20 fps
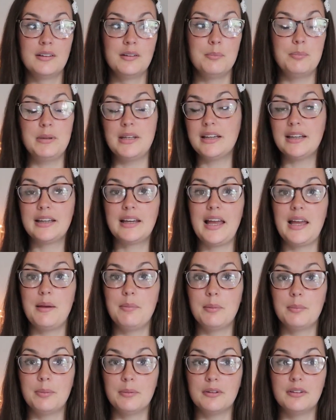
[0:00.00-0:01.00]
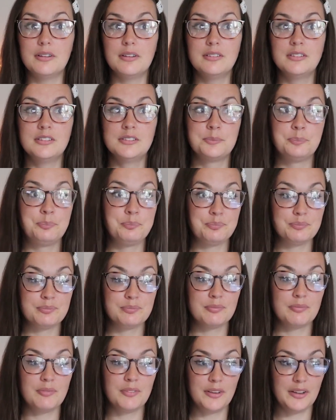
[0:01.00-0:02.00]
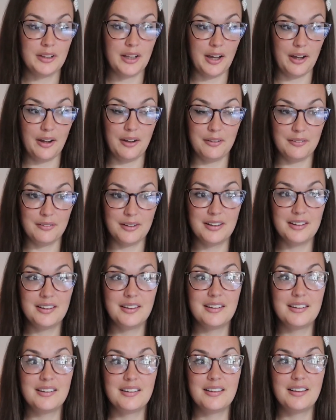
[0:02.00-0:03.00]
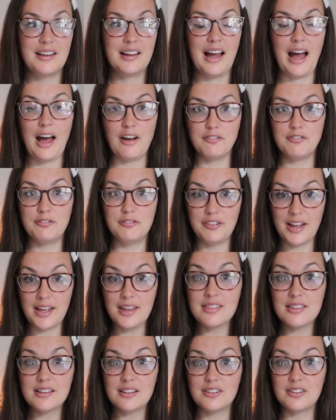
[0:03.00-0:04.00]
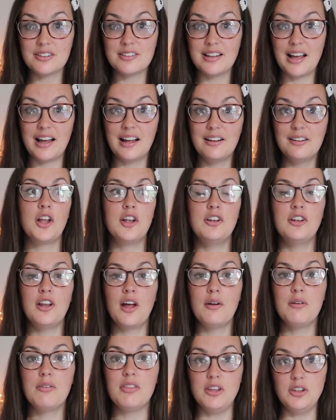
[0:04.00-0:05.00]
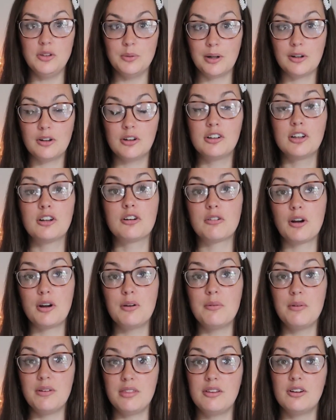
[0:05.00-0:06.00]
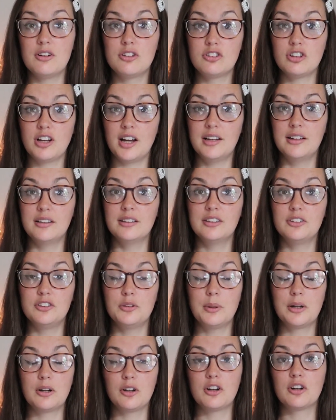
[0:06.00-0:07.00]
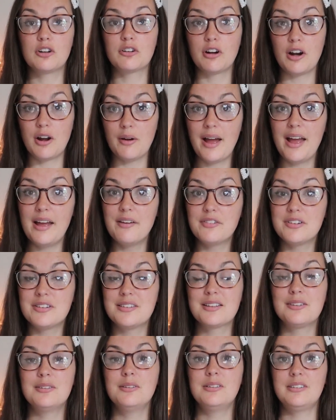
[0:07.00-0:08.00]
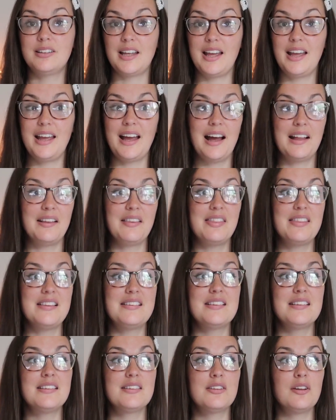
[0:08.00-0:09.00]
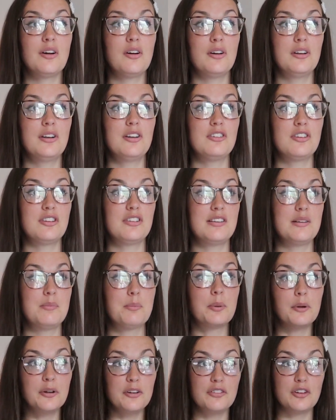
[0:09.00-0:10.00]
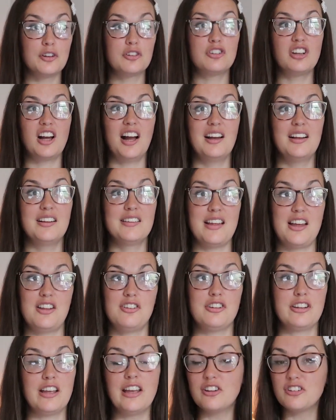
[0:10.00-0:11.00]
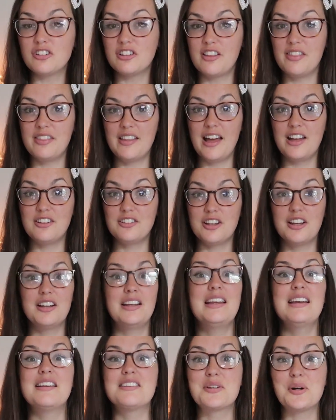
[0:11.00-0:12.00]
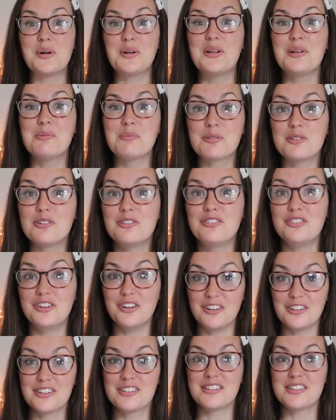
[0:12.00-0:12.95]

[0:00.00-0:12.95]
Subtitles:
being capable. No. Have faith in yourself. Know that you are going to grow with your child. You are going to grow every single day, and this is not going to just improve your child's education and their journey, it's going to improve yours